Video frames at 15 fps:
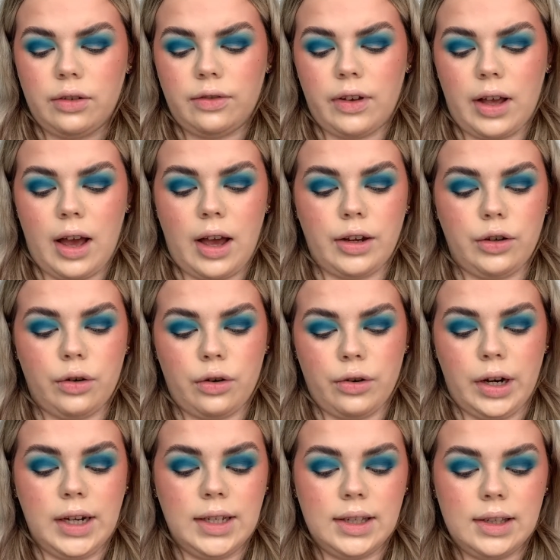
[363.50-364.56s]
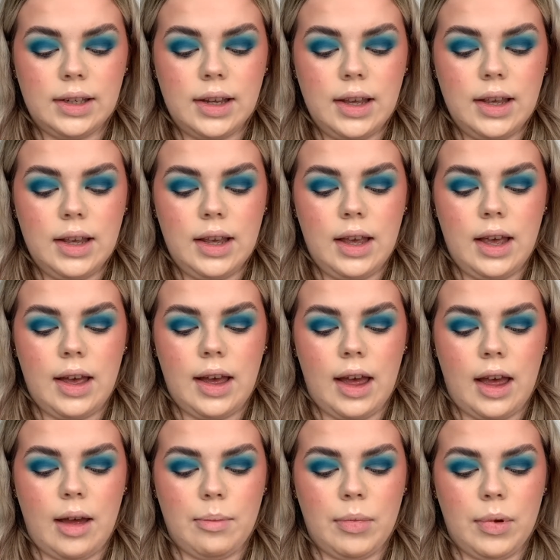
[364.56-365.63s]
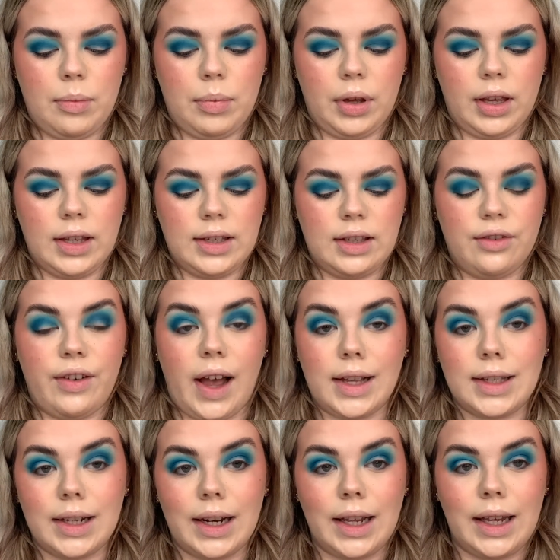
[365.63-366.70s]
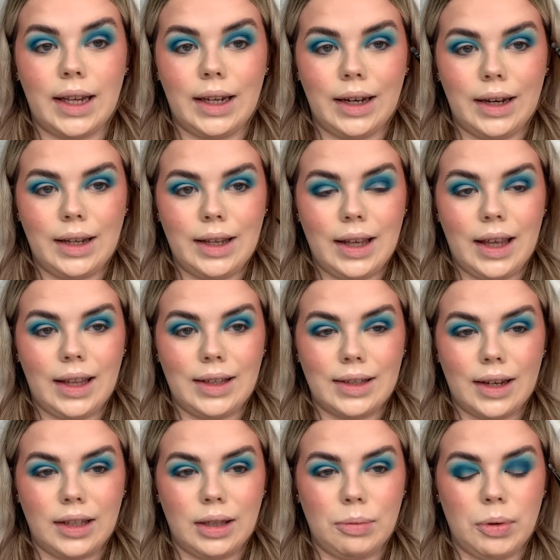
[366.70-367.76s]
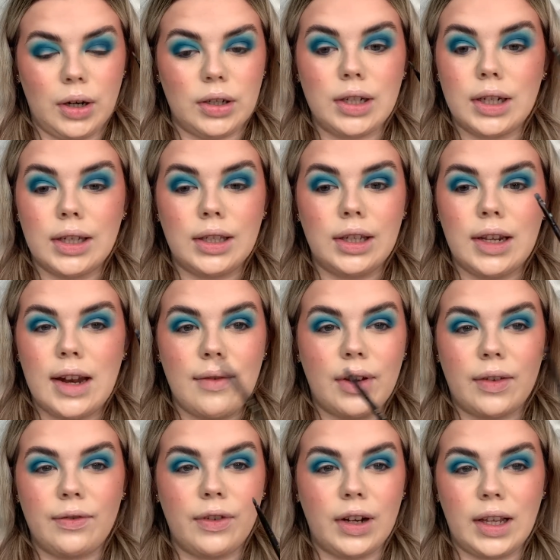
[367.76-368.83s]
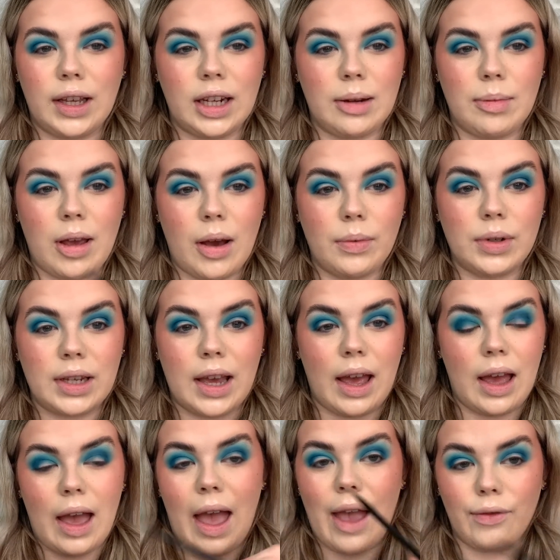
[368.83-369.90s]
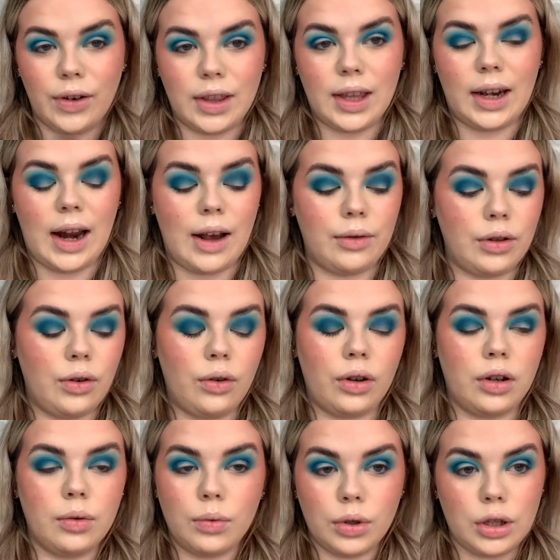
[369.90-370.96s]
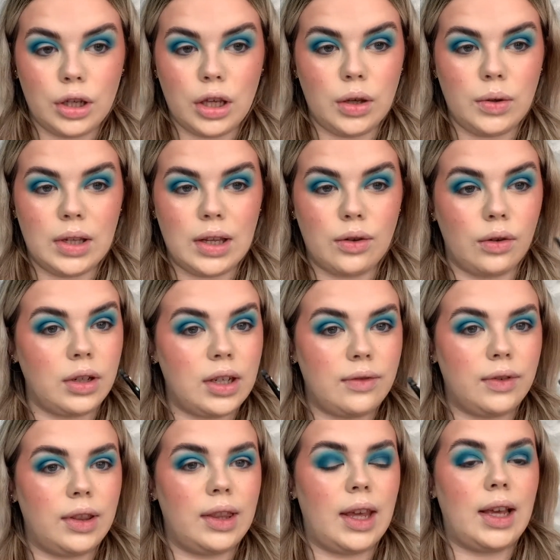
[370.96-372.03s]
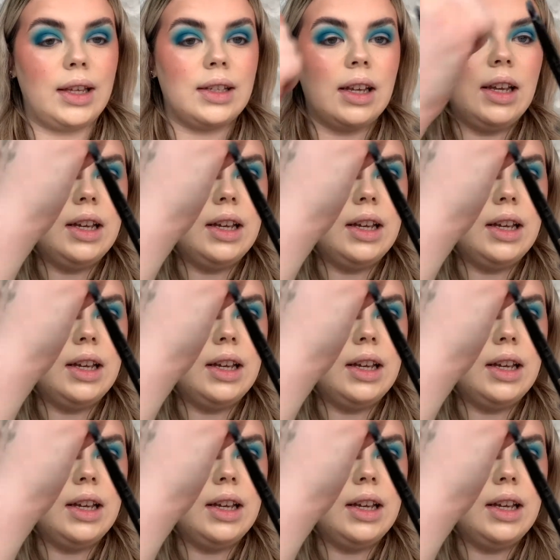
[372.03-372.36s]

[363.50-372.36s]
for cutting your crease, because the Vaseline inside the brushes, you're never fully going to be able to get everything out. You're not going to want to use this on different things.